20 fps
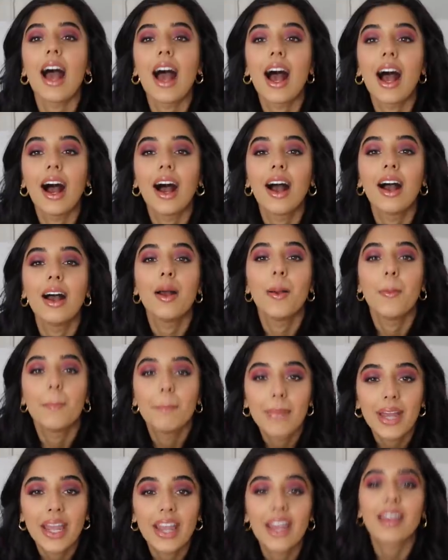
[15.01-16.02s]
I
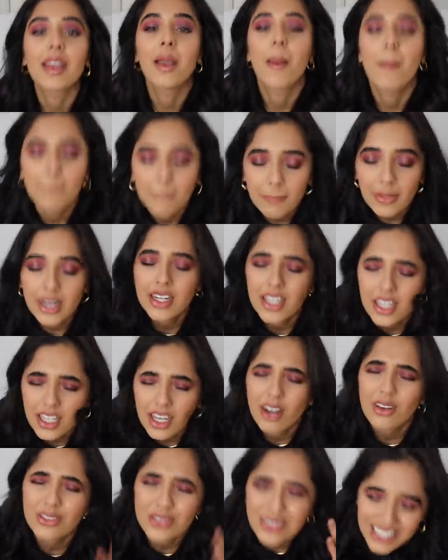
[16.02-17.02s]
make money
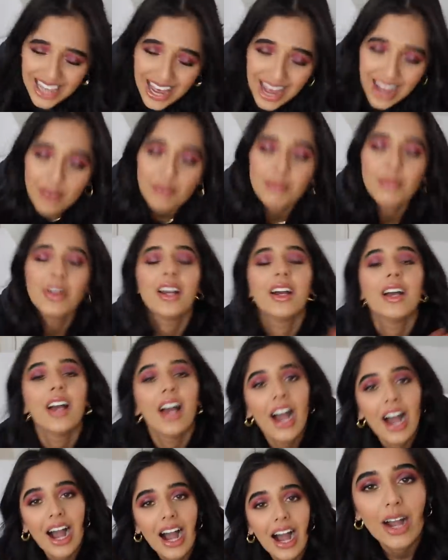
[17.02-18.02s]
on time.
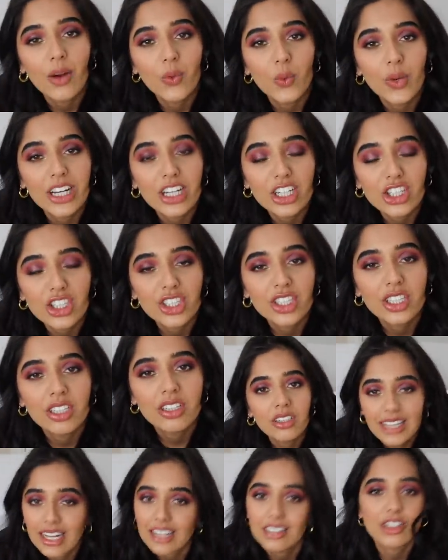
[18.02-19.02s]
I wish
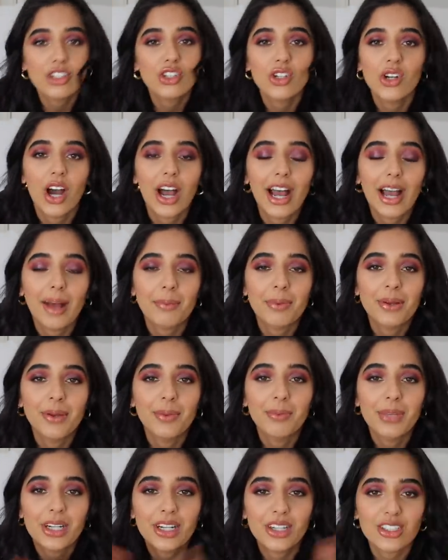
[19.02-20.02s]
that does not
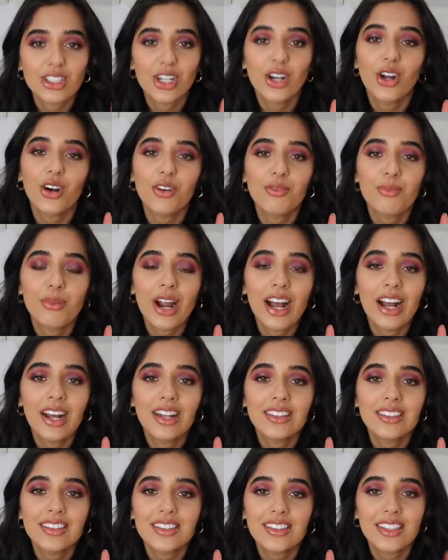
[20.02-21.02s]
happen because a lot of
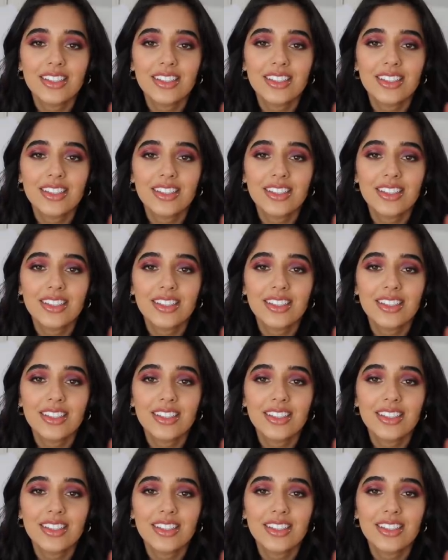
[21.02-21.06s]
brands